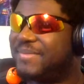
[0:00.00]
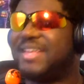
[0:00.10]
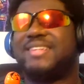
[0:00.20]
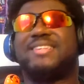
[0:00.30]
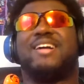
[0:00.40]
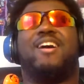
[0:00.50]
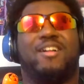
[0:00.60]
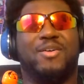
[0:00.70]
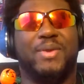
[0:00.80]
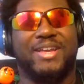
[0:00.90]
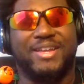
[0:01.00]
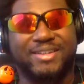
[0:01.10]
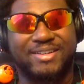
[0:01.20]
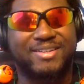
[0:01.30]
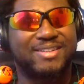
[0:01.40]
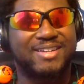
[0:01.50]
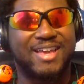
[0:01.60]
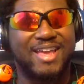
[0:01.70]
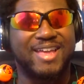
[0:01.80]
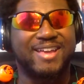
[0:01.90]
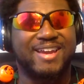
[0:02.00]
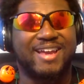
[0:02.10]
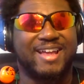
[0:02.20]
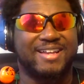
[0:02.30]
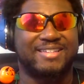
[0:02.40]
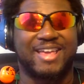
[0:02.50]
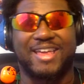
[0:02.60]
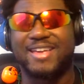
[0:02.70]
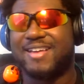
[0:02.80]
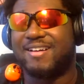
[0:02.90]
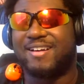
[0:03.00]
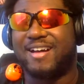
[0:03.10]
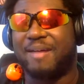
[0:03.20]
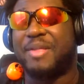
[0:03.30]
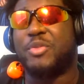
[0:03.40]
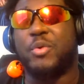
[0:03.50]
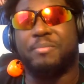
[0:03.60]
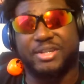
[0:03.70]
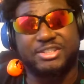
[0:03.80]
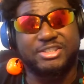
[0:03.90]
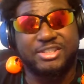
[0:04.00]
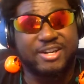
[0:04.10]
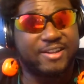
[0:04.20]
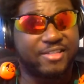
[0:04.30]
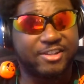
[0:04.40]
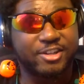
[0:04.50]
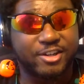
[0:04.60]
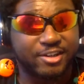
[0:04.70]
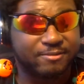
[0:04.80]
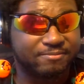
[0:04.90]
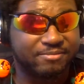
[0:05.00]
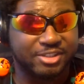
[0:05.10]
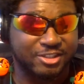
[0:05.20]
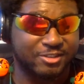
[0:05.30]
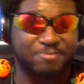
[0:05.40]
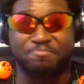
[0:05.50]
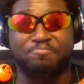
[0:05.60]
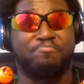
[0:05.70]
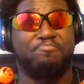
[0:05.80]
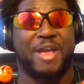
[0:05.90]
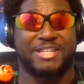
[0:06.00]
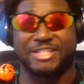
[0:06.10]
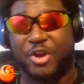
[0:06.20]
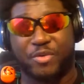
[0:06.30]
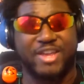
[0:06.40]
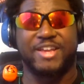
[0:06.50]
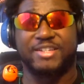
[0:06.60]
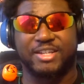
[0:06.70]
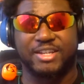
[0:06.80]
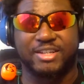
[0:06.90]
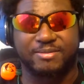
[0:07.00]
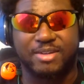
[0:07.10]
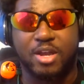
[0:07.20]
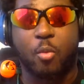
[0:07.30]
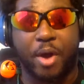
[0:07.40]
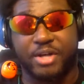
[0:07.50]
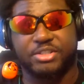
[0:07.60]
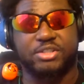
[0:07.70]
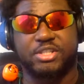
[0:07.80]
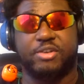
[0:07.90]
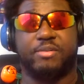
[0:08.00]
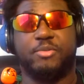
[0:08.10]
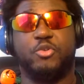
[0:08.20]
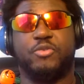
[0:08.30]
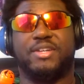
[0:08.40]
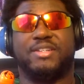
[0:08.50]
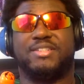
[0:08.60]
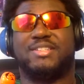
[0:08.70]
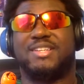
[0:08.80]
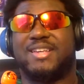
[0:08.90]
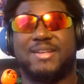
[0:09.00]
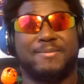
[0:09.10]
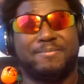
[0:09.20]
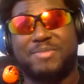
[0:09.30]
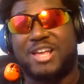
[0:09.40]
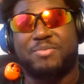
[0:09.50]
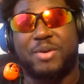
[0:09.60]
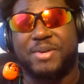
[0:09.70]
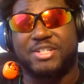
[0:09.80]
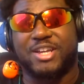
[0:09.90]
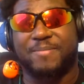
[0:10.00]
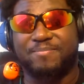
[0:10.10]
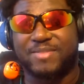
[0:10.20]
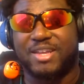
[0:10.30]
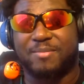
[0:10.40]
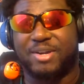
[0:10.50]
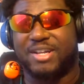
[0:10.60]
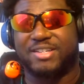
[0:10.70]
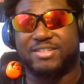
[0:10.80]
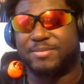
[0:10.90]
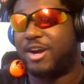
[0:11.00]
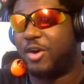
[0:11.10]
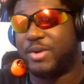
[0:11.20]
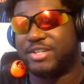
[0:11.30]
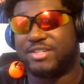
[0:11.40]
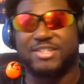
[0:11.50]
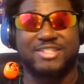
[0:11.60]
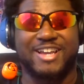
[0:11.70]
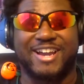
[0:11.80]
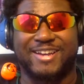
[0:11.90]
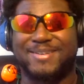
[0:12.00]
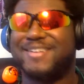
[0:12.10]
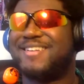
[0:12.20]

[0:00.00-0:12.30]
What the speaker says: It's the Halloween. And I gotta say, I'm not doing much this year, just passing out candy and watching scary movies. That's pretty much it, and probably eating some hot wings on the side.